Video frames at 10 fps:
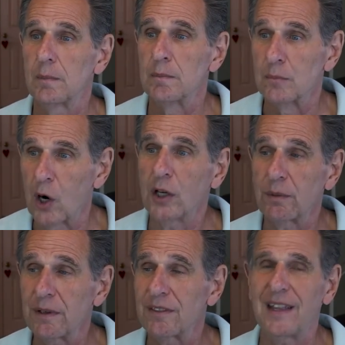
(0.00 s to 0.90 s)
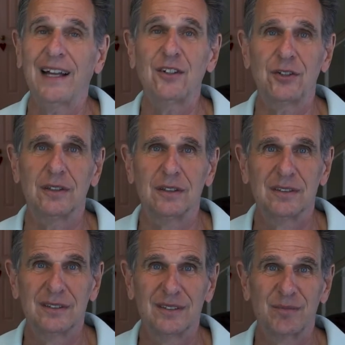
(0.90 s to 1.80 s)
Margaret Thatcher.
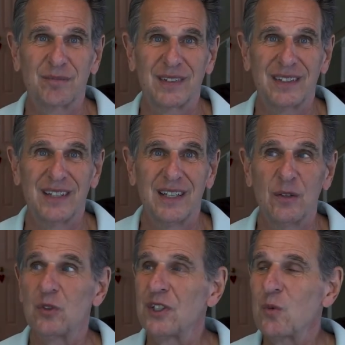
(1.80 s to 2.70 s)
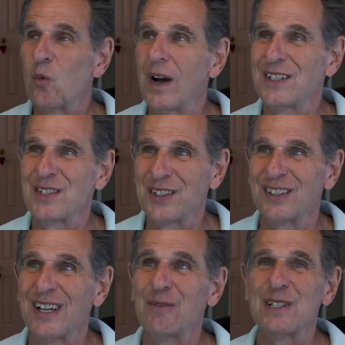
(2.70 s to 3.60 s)
When you watched
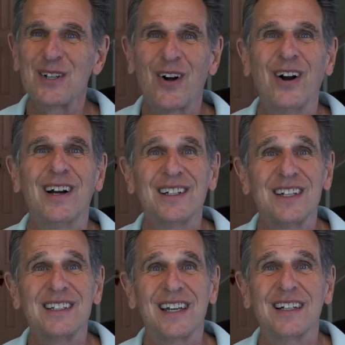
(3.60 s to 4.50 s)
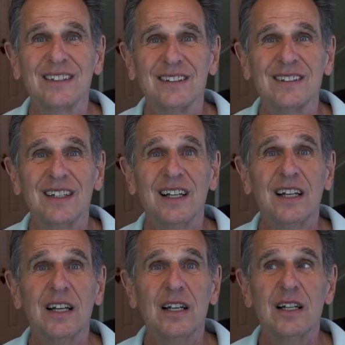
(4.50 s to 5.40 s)
her, it was hard to tell
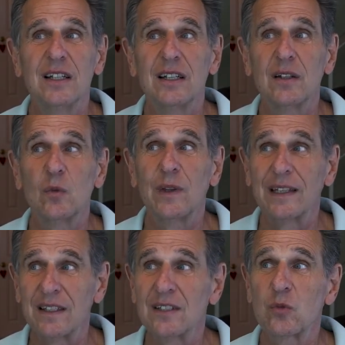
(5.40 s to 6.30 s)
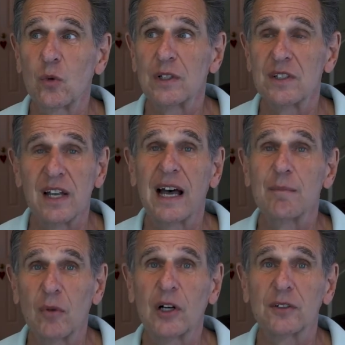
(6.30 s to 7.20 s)
that this was
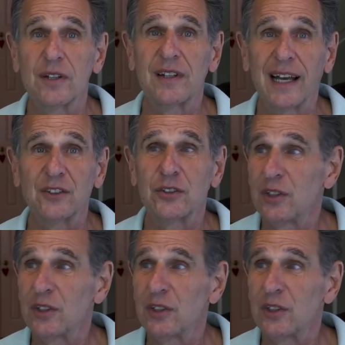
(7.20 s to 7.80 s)
not Margaret Thatcher.